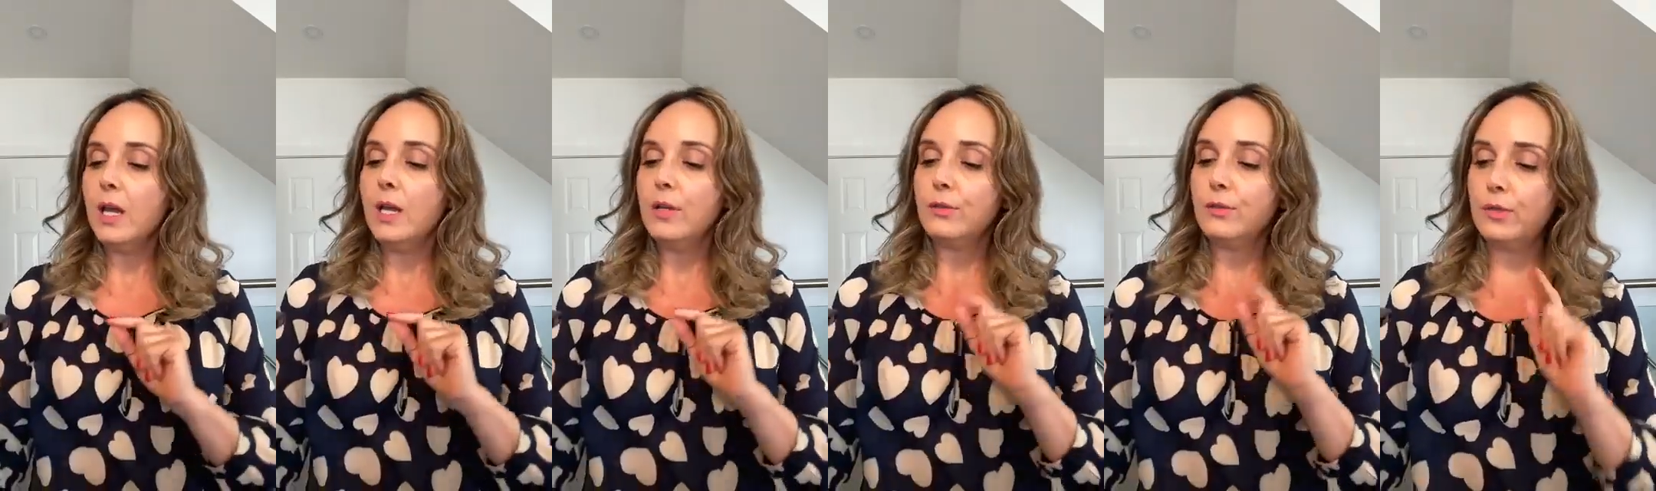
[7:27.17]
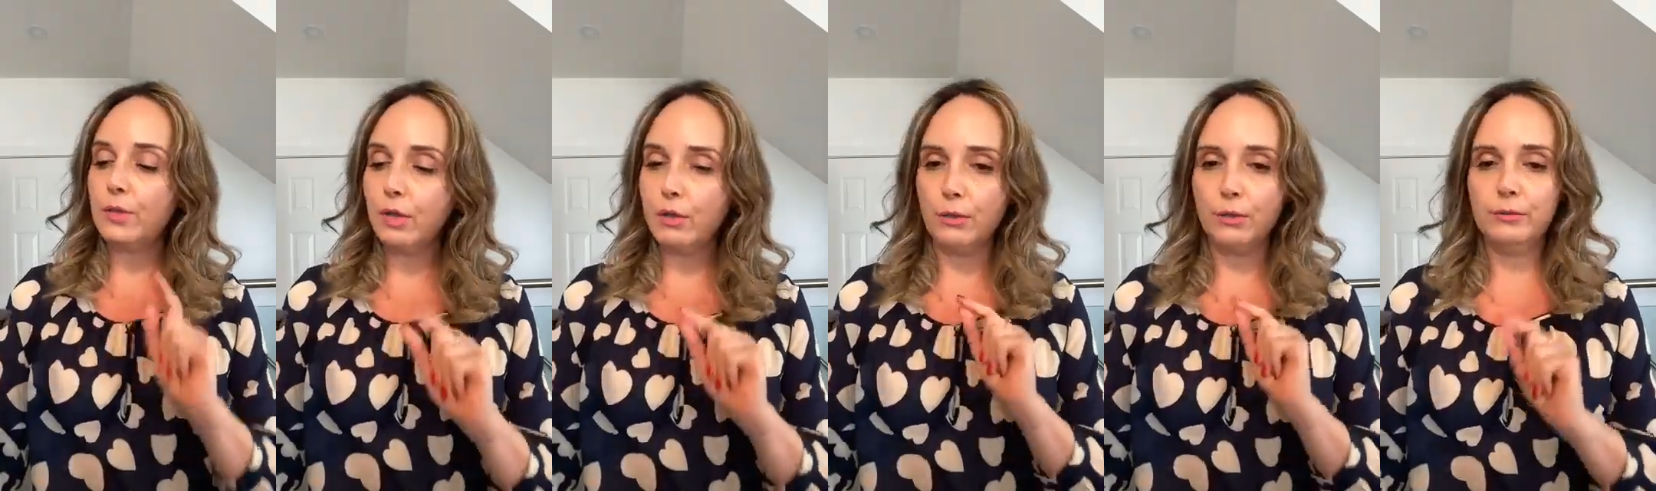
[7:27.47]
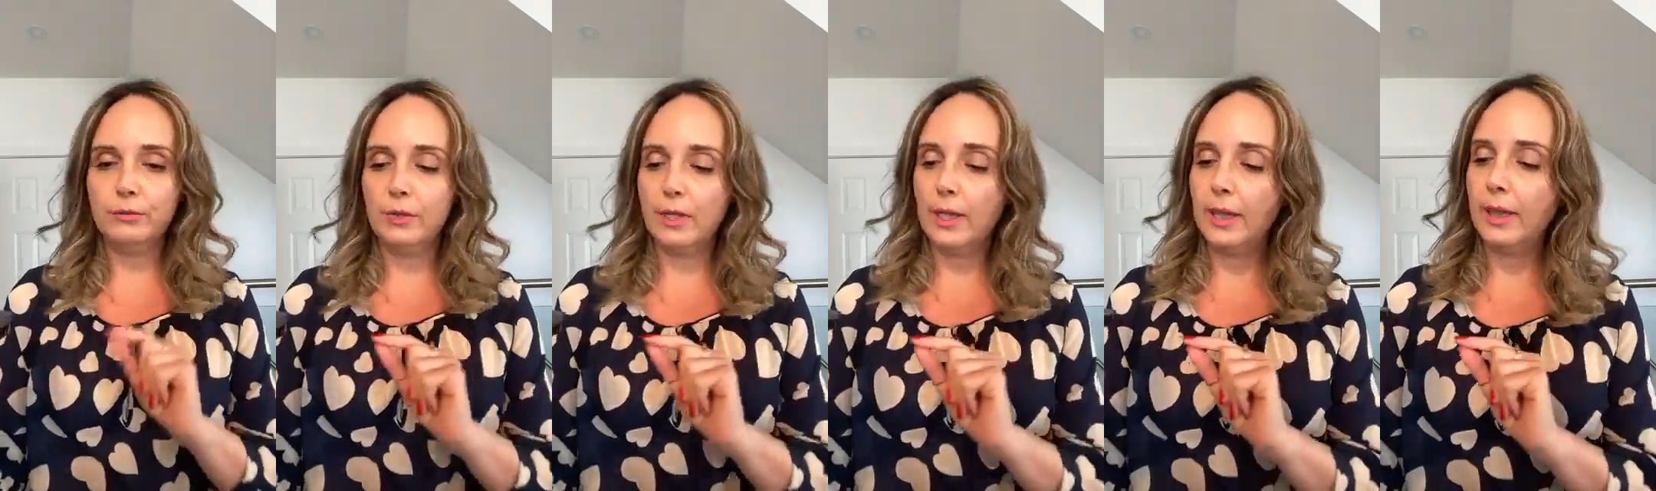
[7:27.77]
So
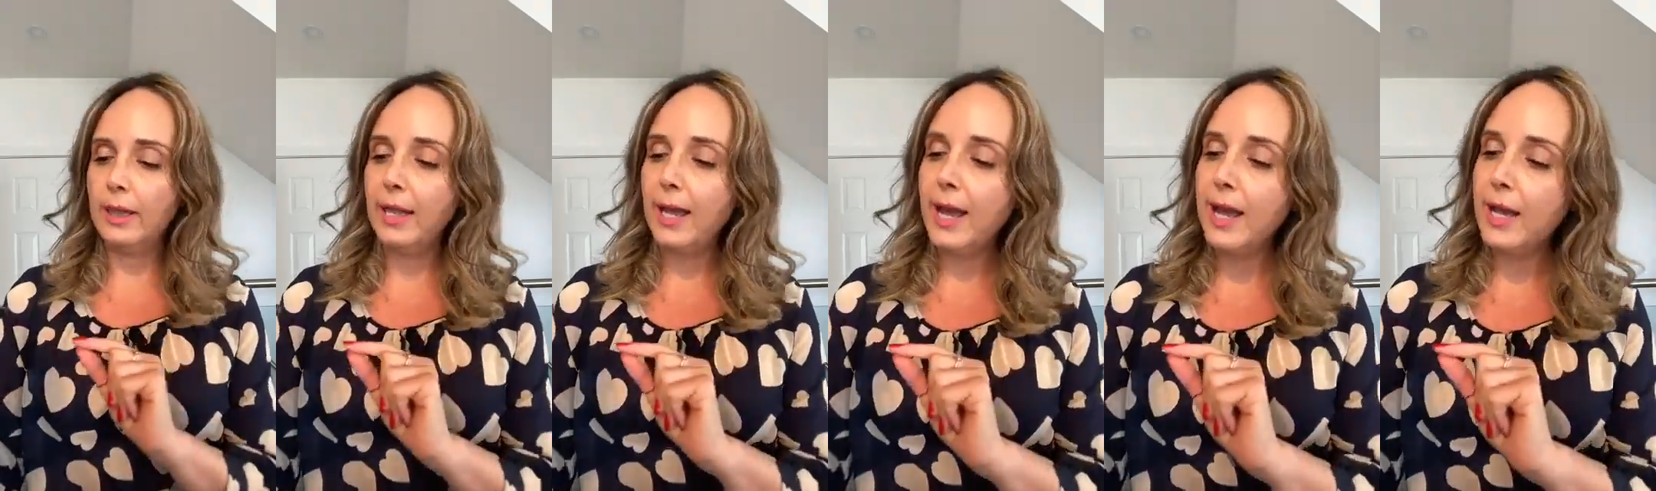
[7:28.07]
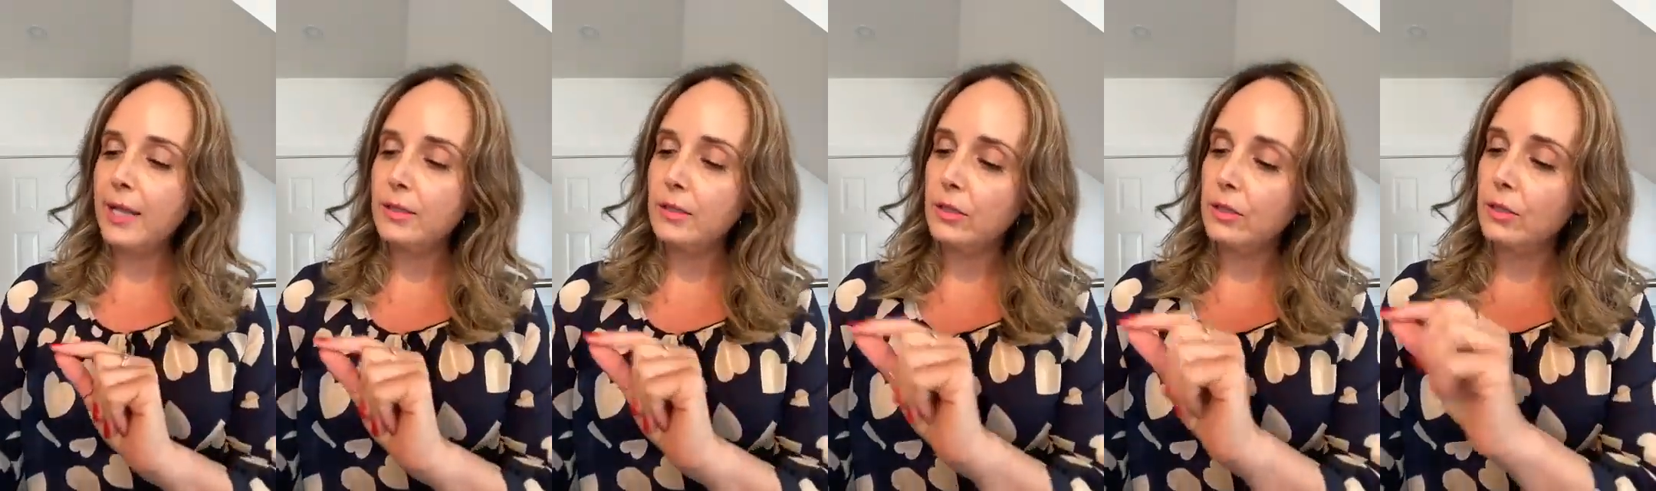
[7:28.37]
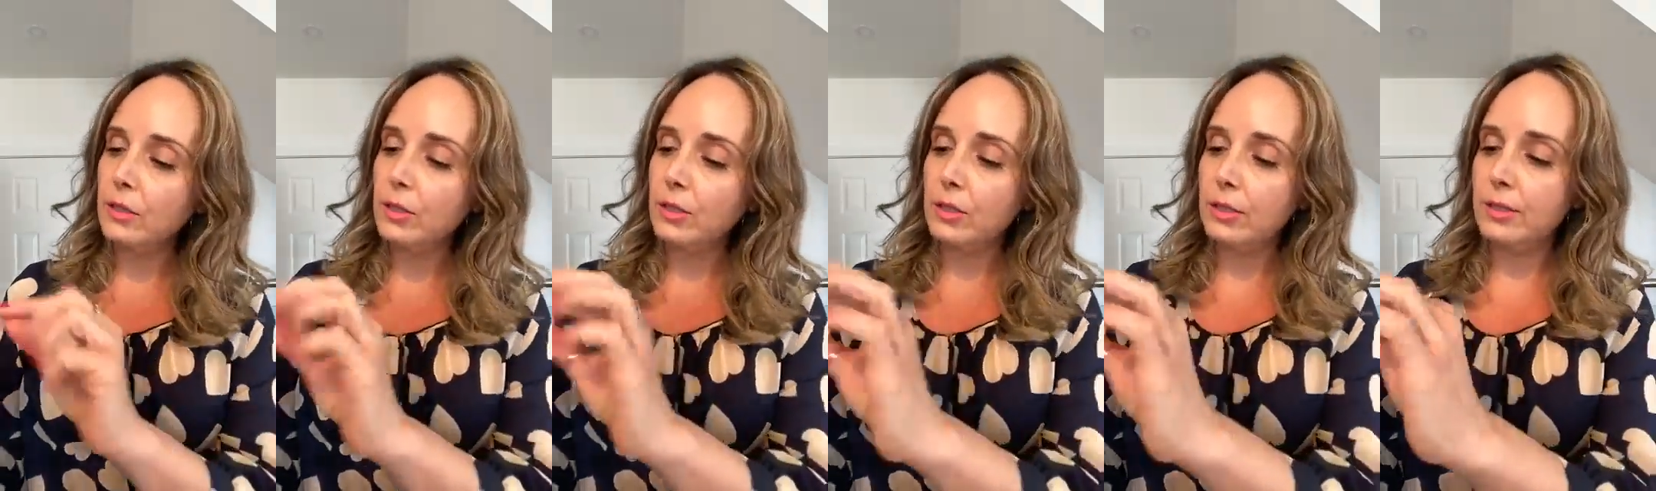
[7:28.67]

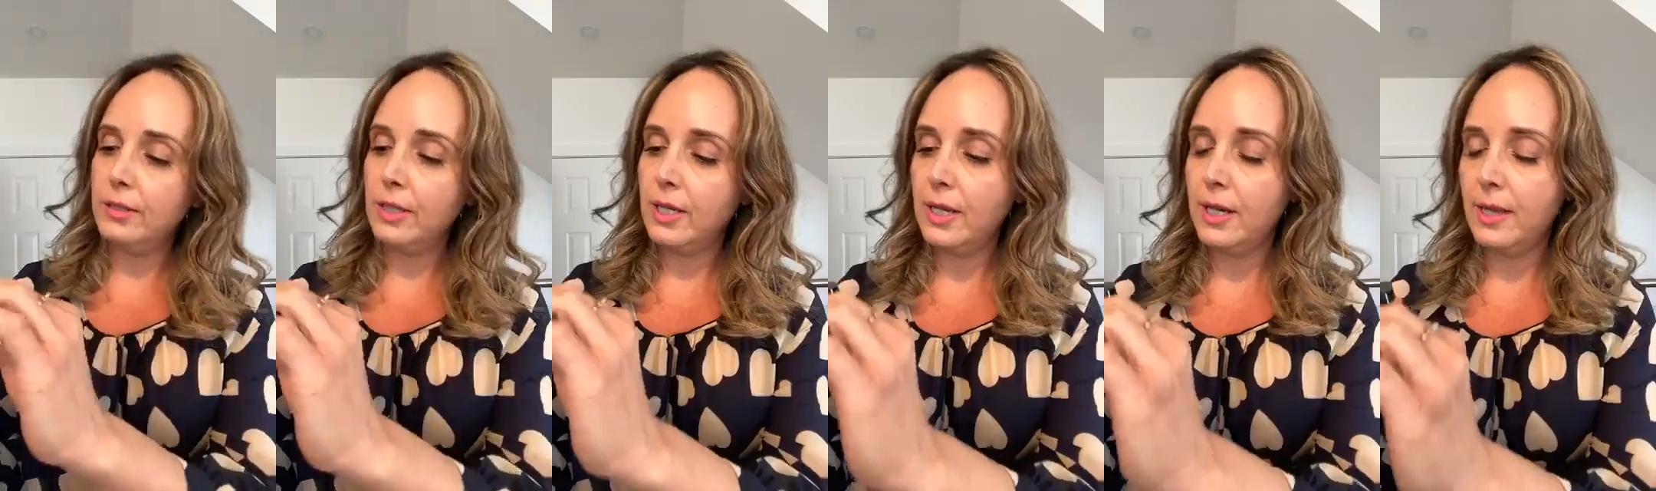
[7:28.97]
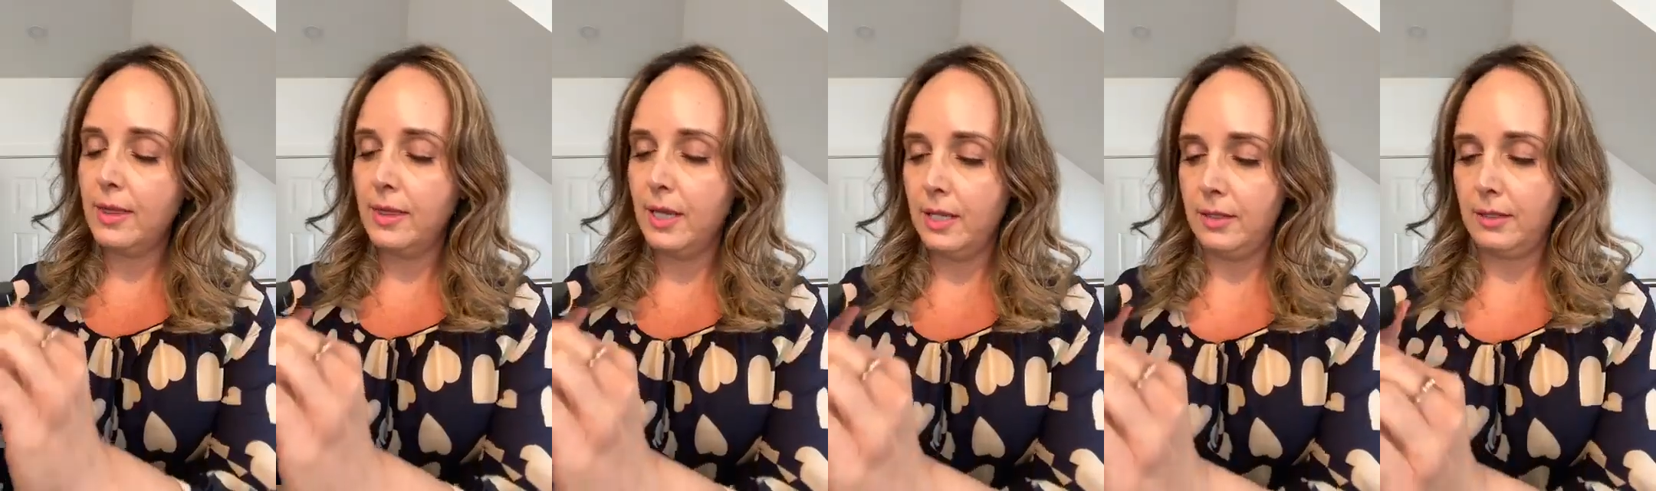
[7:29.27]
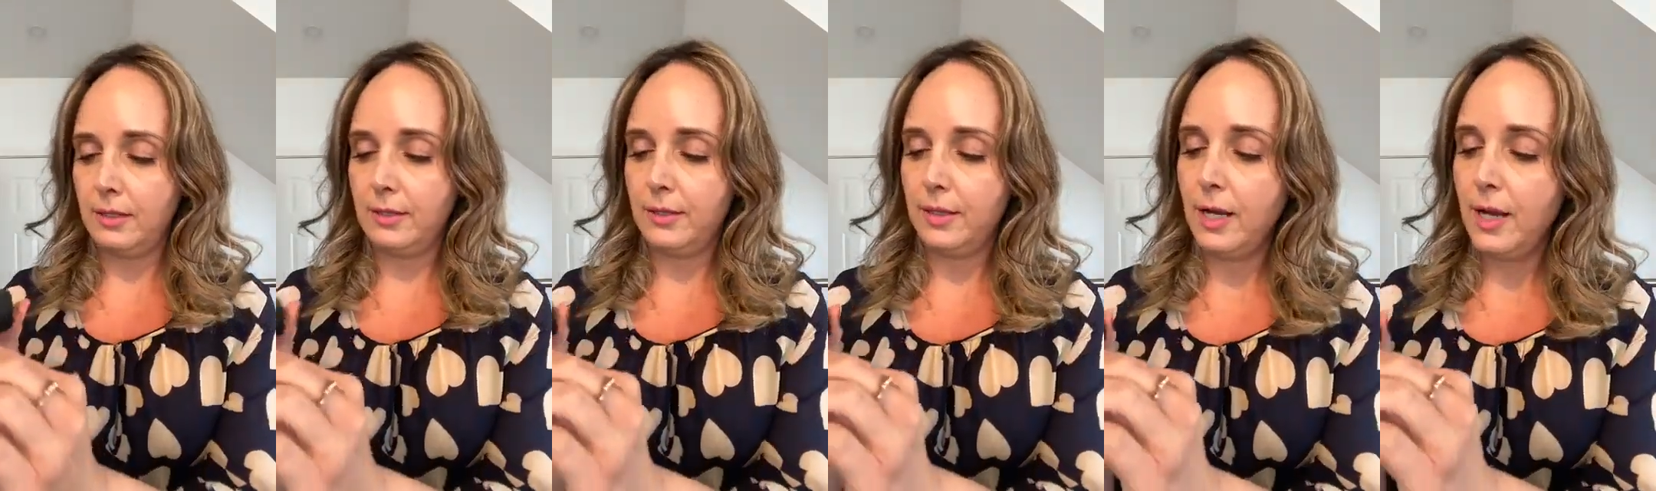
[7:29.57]
let's see
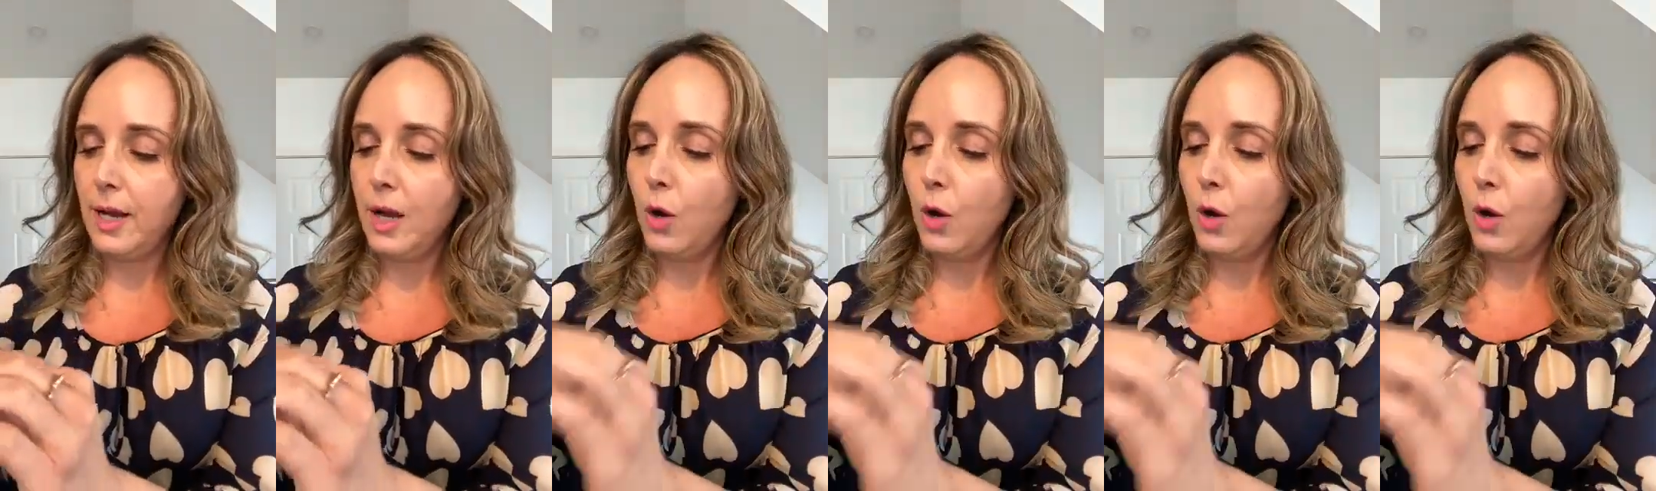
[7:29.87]
this.